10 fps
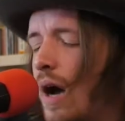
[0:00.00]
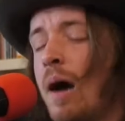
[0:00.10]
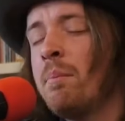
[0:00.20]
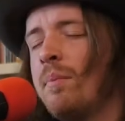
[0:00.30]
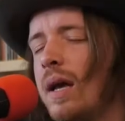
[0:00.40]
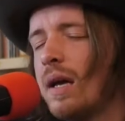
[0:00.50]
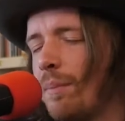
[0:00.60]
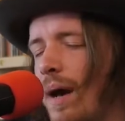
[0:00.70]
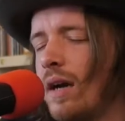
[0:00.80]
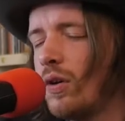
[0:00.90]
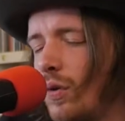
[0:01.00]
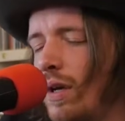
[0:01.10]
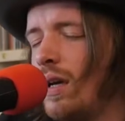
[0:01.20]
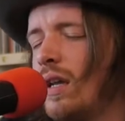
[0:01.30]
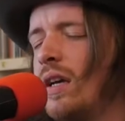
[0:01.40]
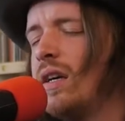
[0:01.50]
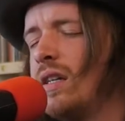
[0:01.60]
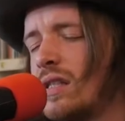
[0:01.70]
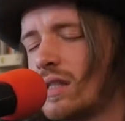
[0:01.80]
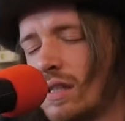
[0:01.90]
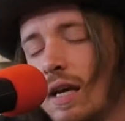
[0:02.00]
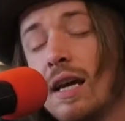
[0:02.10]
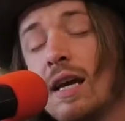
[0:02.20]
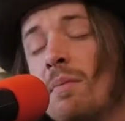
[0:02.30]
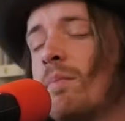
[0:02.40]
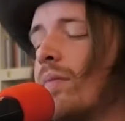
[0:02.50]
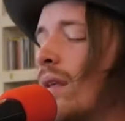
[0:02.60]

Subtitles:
I'll make my great escape.